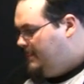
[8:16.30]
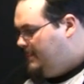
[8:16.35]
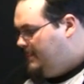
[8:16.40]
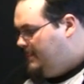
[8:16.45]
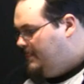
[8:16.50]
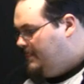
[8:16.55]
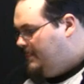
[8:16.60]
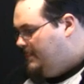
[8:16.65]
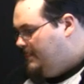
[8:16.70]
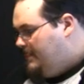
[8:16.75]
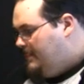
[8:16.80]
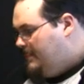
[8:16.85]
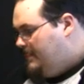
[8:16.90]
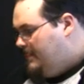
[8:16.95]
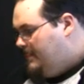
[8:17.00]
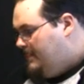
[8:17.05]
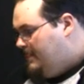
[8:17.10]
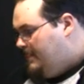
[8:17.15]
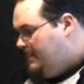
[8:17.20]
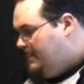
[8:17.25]

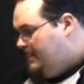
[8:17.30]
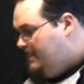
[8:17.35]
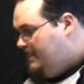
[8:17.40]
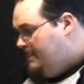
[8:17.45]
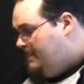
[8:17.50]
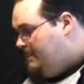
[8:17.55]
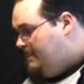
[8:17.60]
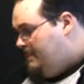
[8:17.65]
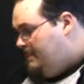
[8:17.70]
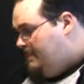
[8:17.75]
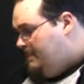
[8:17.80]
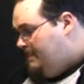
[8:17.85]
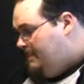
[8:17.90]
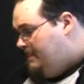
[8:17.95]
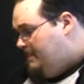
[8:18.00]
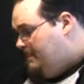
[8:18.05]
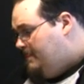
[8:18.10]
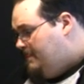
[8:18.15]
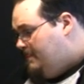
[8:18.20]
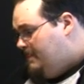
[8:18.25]

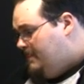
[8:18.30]
(no one is talking)